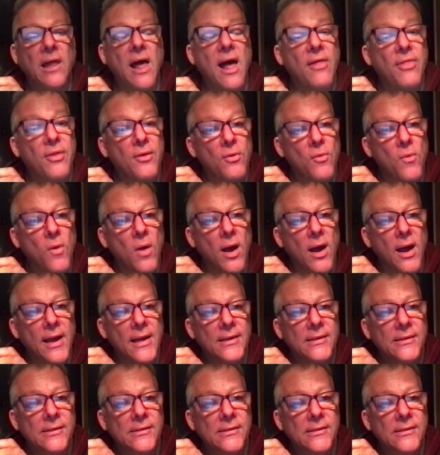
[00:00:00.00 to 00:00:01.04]

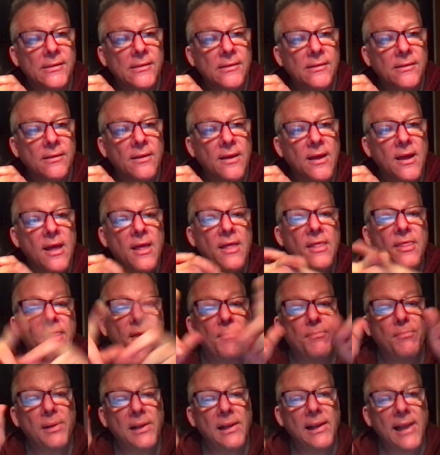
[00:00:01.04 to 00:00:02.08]
Otherwise, the
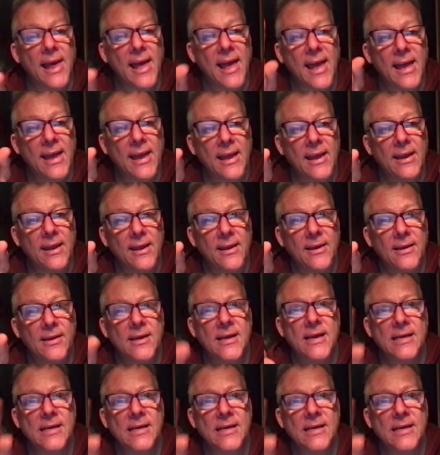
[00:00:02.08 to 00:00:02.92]
play